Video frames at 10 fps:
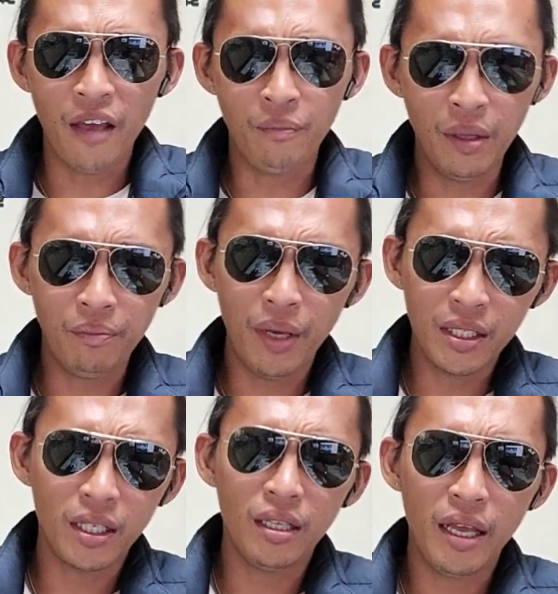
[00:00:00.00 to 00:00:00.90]
been
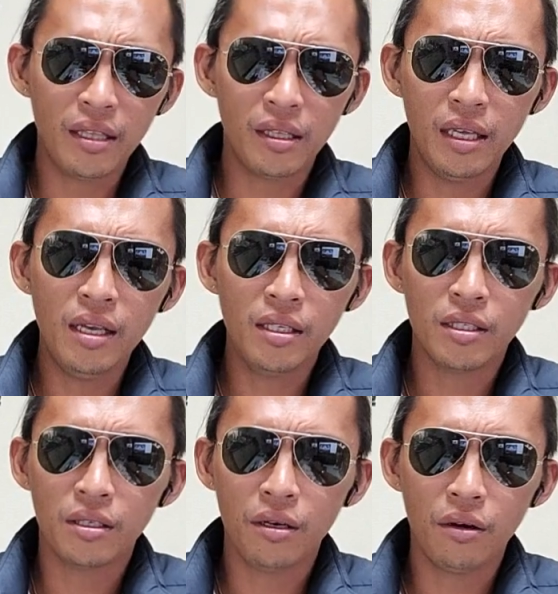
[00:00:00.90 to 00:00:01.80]
busy lately,
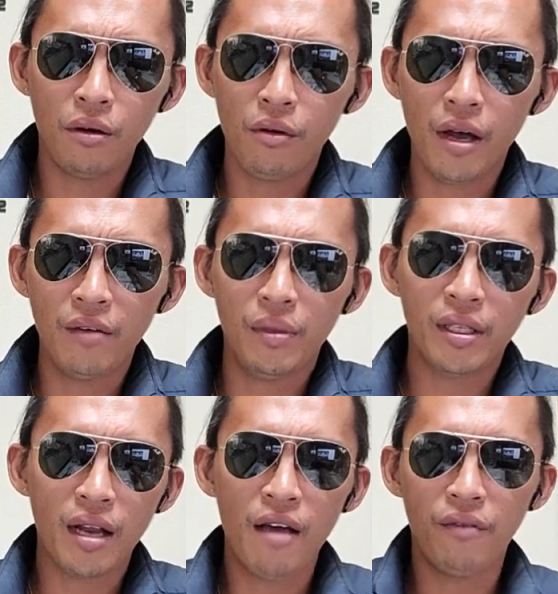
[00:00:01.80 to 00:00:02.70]
so I've been
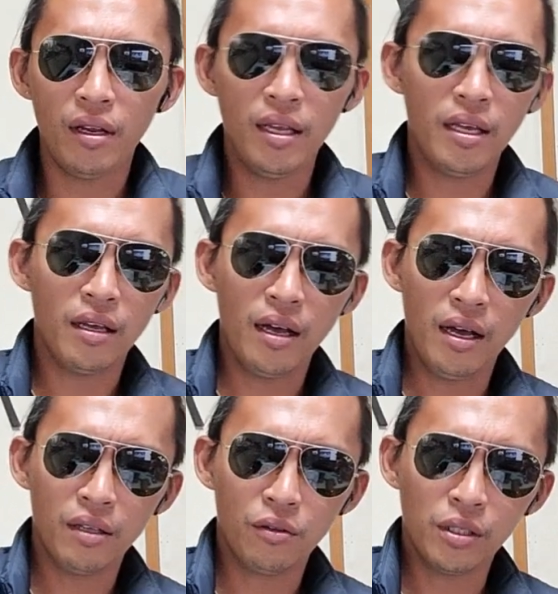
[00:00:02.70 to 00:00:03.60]
traveling
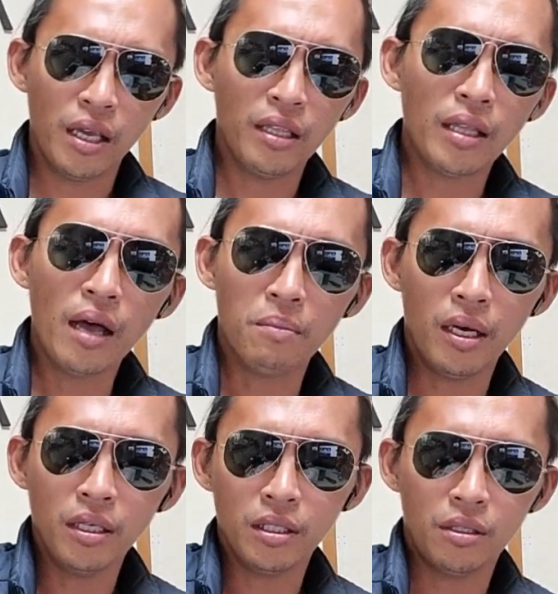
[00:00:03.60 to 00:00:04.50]
to
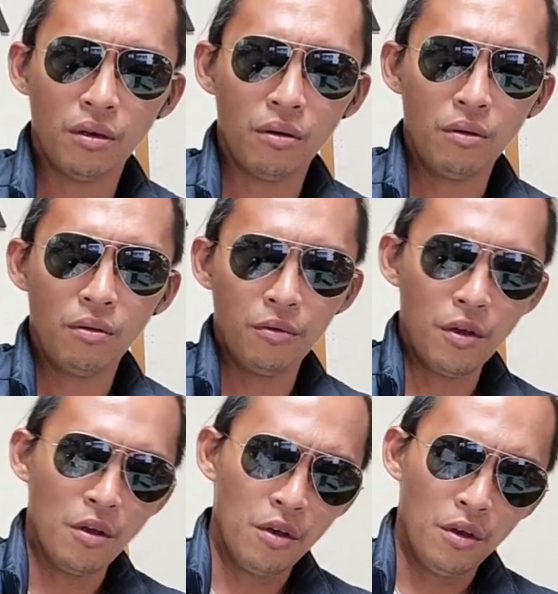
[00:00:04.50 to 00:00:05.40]
Saitama, so
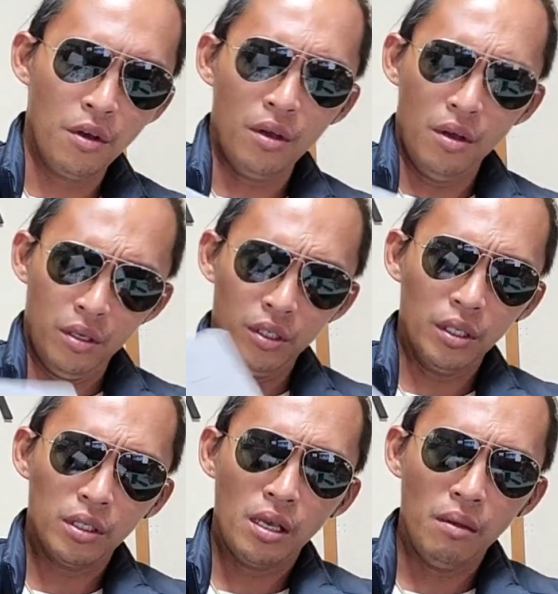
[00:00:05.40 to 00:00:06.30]

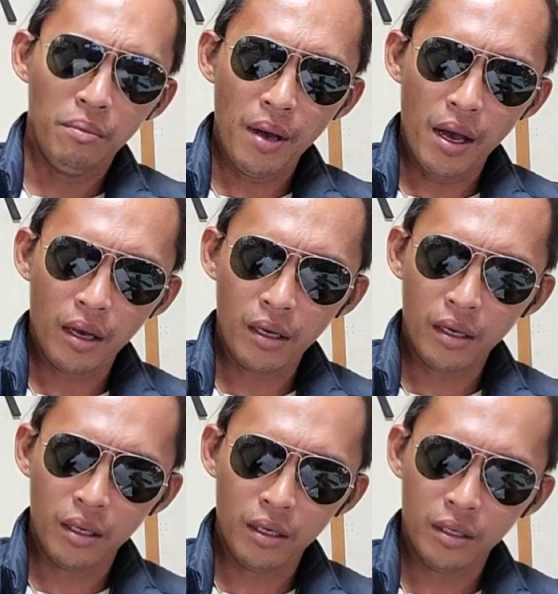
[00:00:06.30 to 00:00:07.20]
just came back.
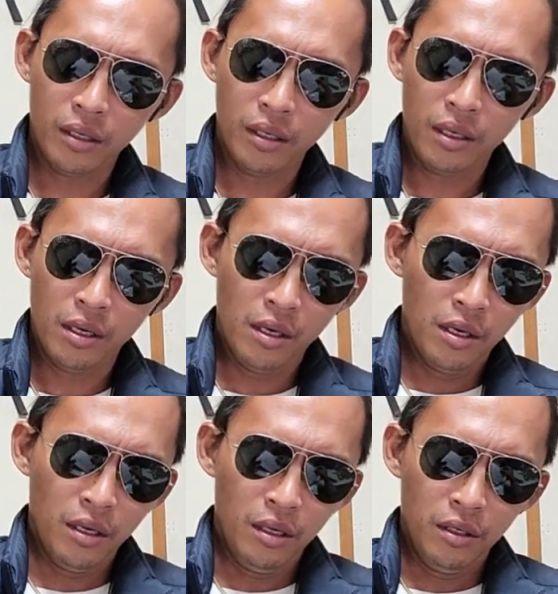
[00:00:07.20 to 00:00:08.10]

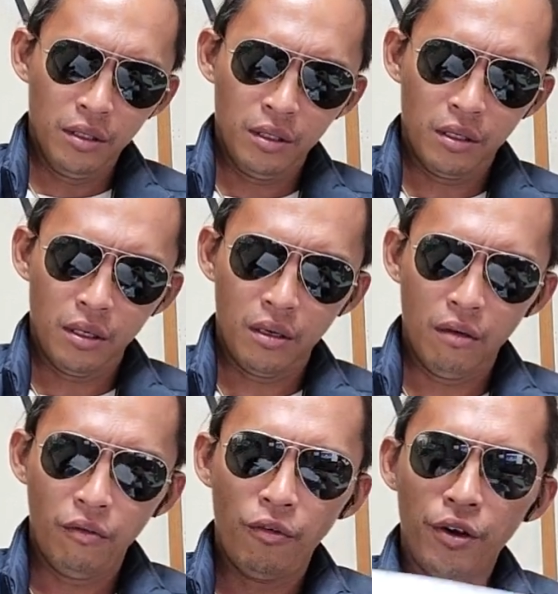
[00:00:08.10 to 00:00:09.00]

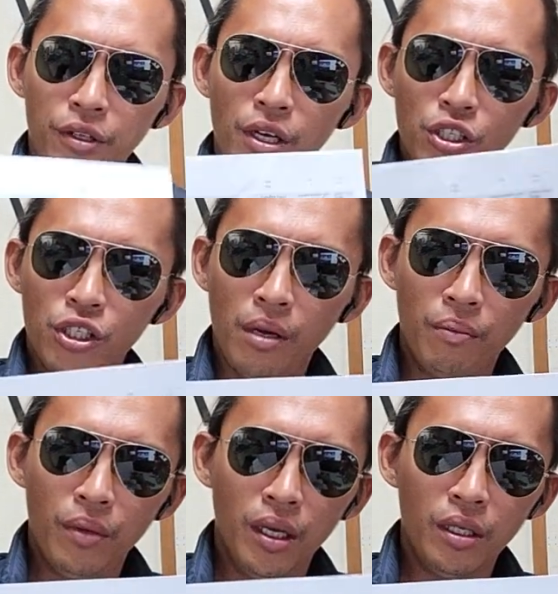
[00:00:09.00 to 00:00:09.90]
So for this
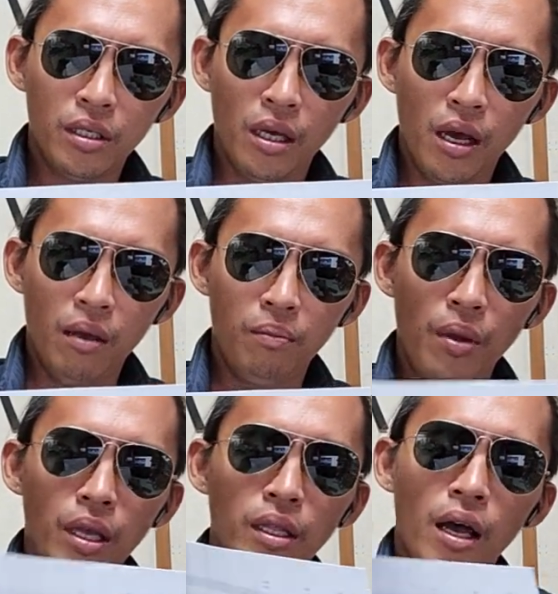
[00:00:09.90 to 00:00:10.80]
shipment, I
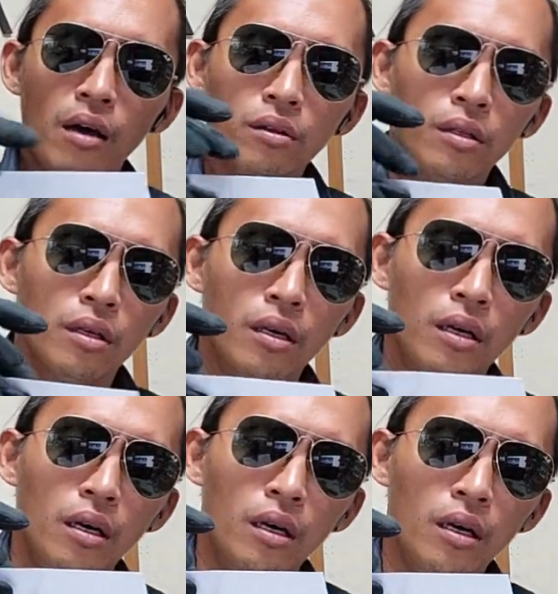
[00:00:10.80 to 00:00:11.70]
paid out
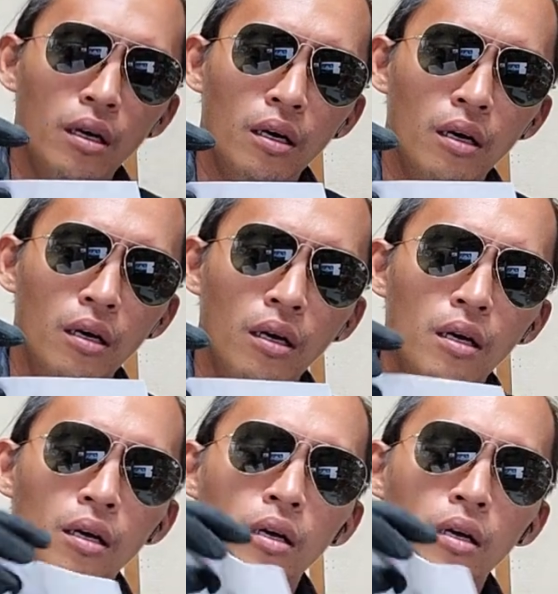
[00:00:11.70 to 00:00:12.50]
a